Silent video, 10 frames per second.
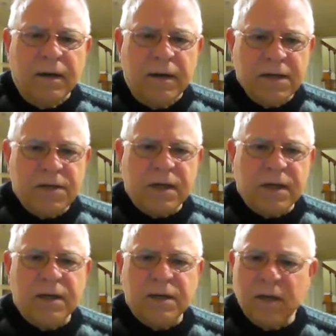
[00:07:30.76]
This
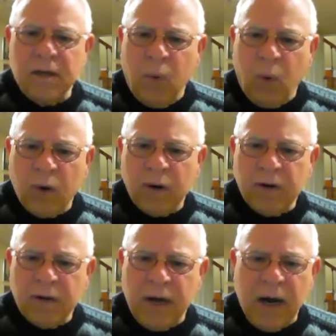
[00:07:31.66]
is an
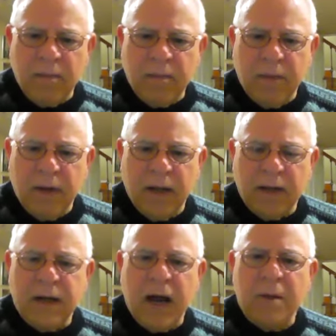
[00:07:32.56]
important time,
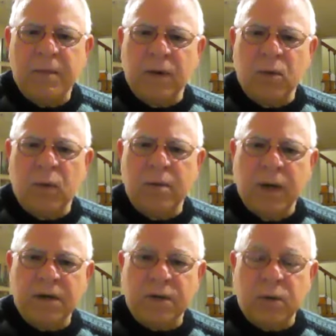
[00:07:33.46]
a time that we
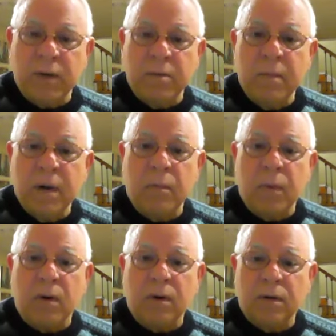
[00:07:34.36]
must
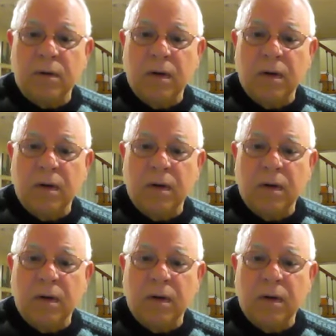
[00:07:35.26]
remember.